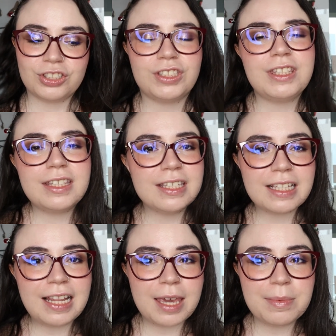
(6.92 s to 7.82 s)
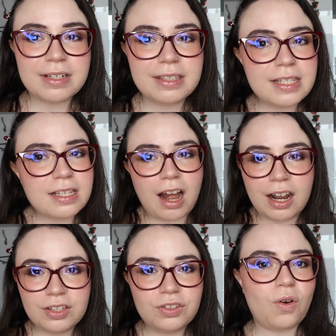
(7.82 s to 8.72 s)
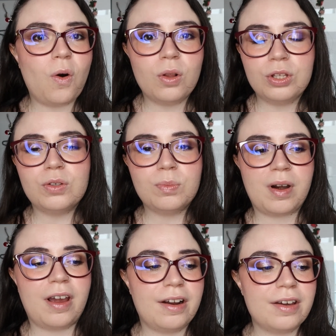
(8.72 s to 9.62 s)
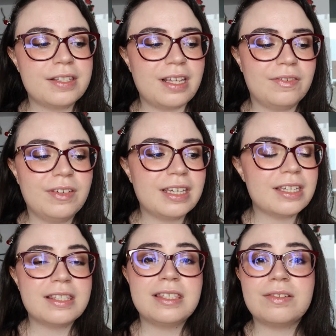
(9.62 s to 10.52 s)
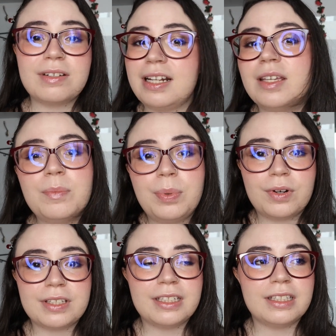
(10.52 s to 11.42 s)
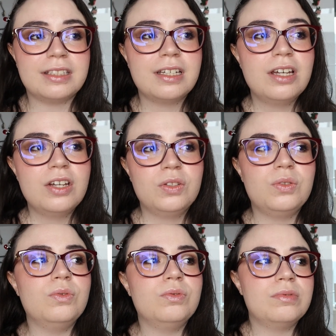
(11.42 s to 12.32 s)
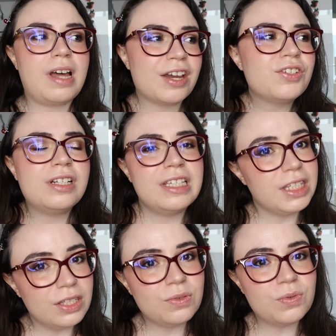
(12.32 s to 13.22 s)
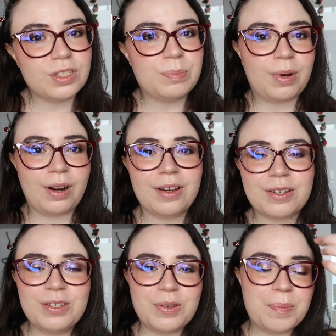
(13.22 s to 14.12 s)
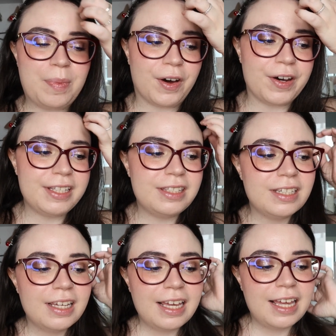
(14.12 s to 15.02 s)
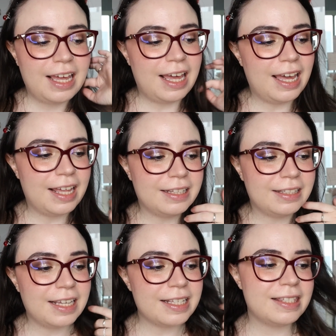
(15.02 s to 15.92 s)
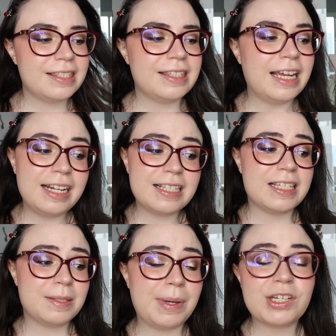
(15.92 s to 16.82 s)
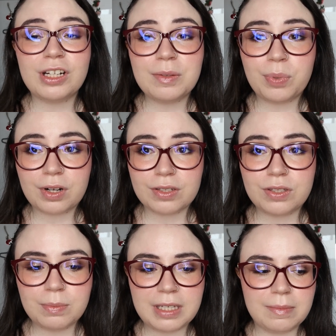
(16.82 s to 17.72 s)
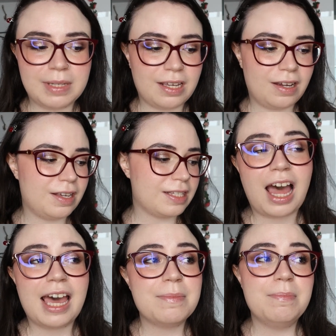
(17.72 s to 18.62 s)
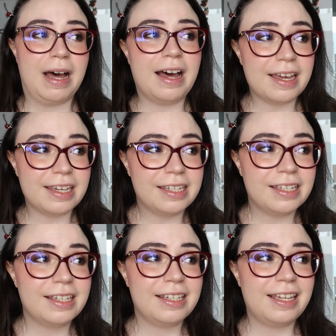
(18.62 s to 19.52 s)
Just a disclaimer, these aren't all new products. I think it's really important to actually use the products you bought, and that is especially important to me because I buy